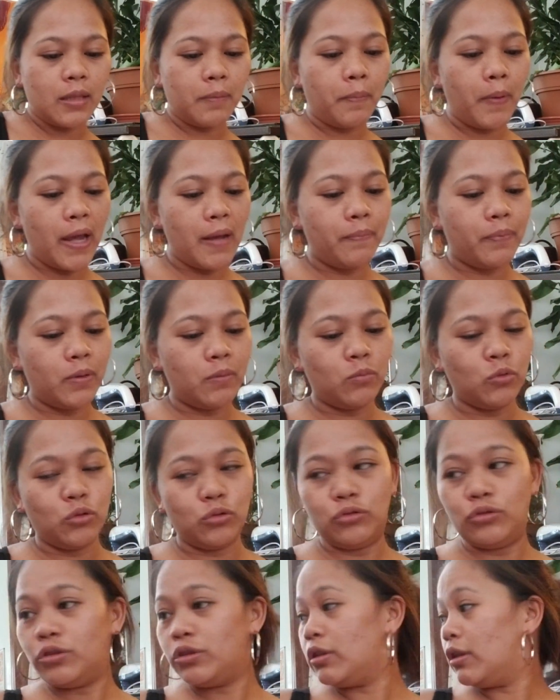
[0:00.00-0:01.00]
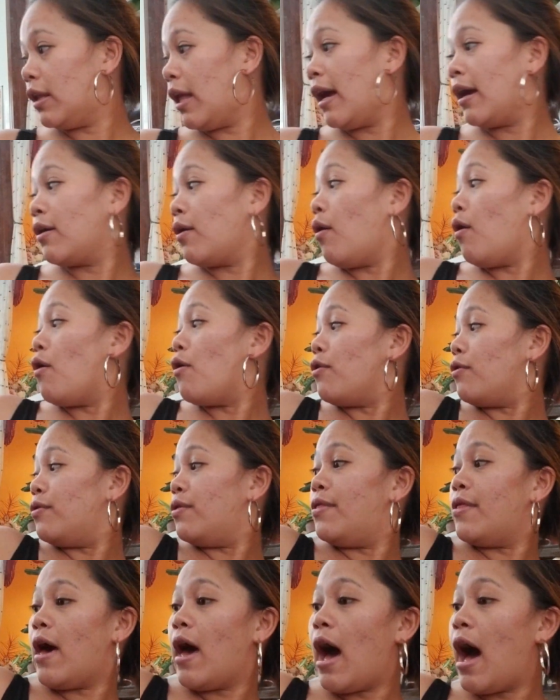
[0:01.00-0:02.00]
the paper moons, like
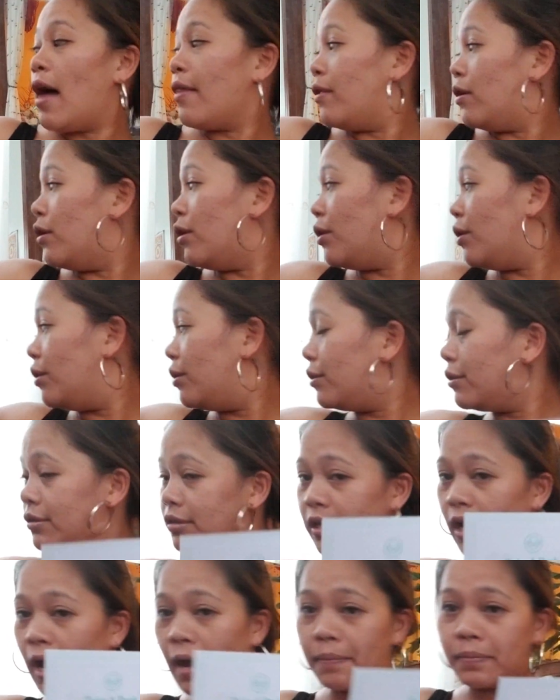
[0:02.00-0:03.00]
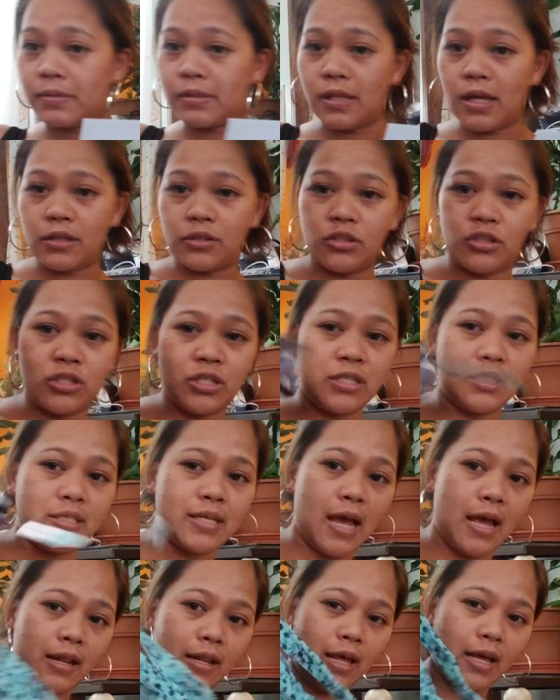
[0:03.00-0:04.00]
all the other tops that she
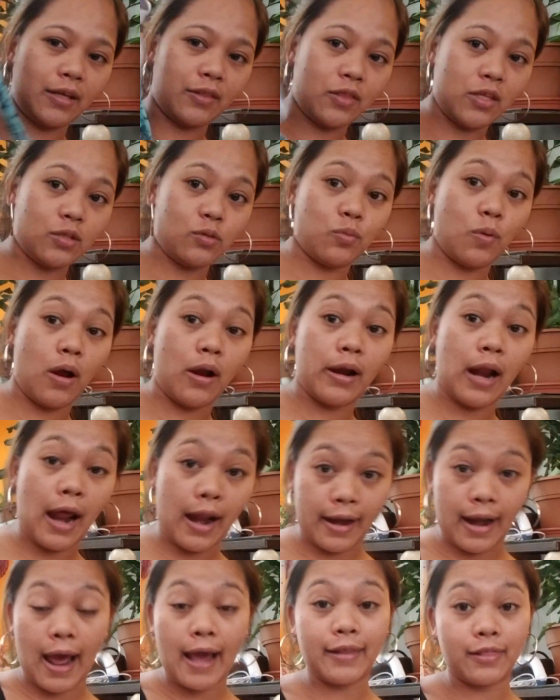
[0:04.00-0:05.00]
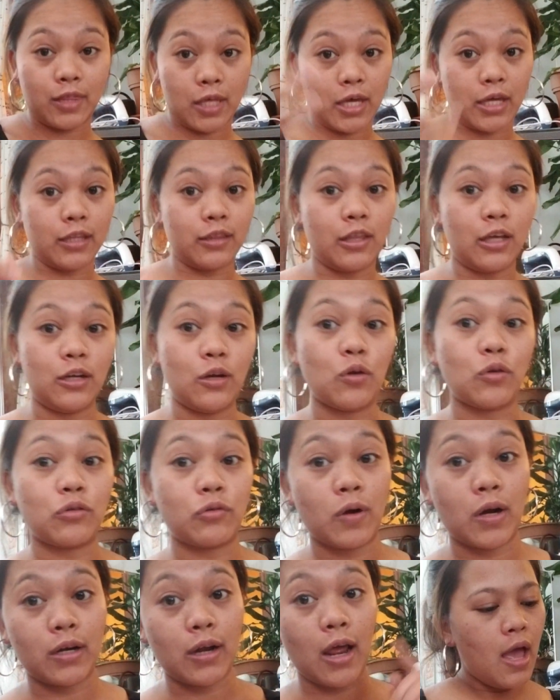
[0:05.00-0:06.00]
said, like this one. And I think they look
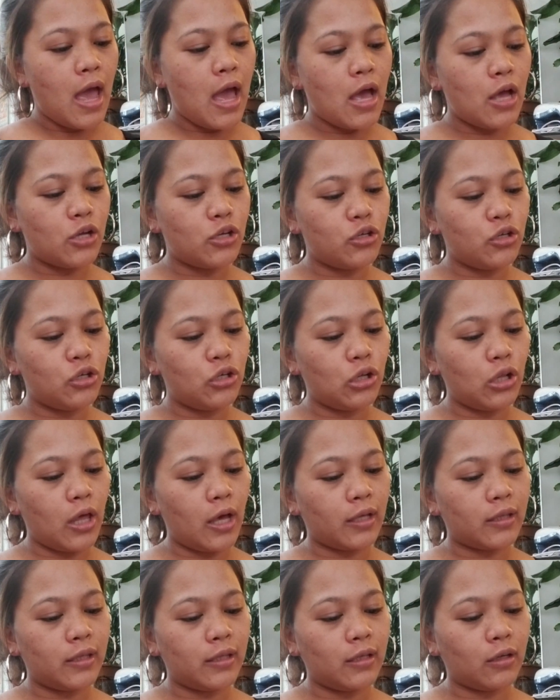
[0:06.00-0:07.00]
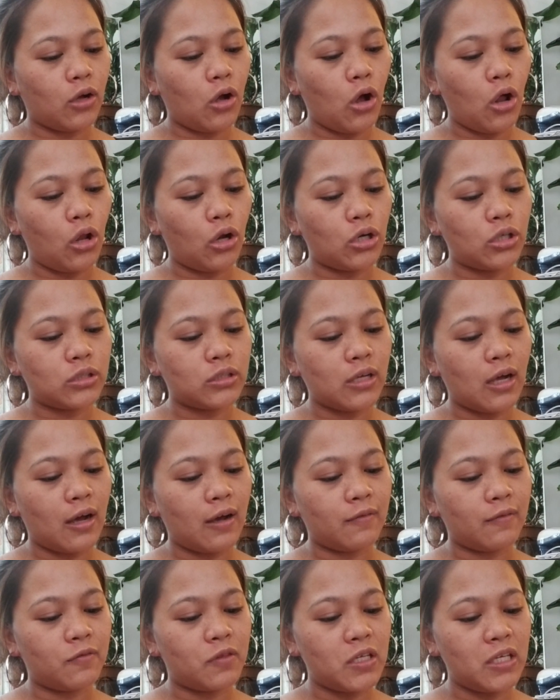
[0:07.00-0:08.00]
great. And do you like the colors
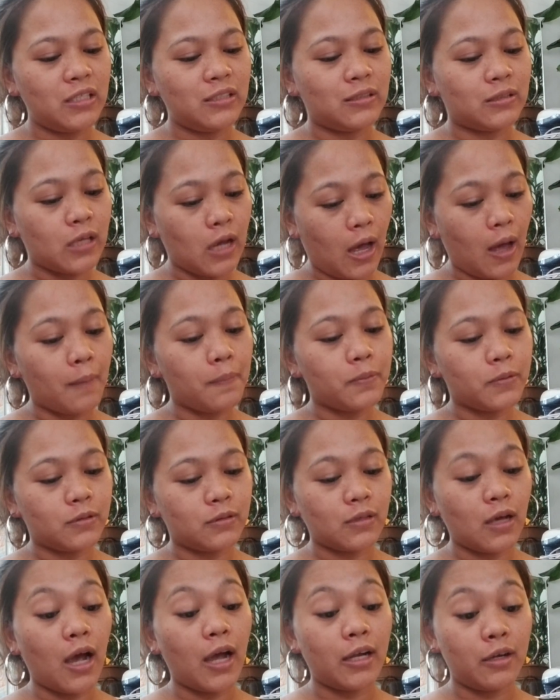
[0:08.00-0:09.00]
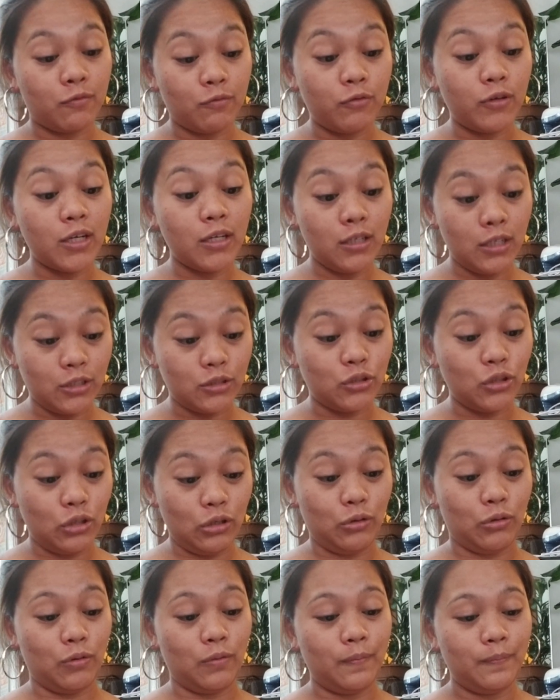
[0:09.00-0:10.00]
of these tops? I really
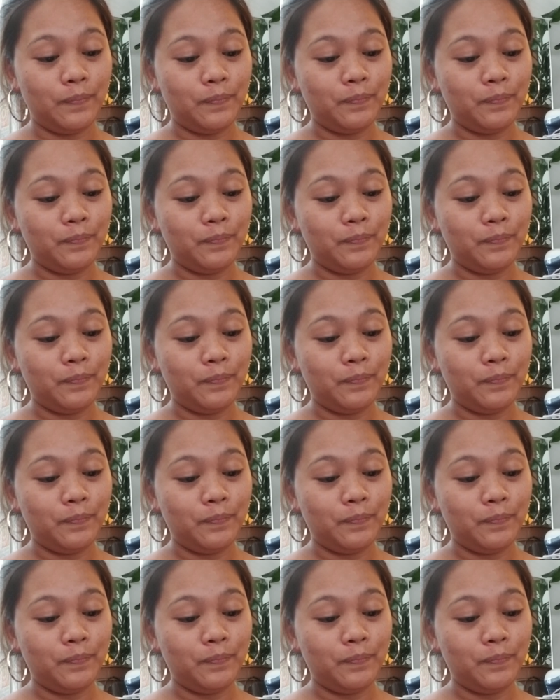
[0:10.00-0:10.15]
do.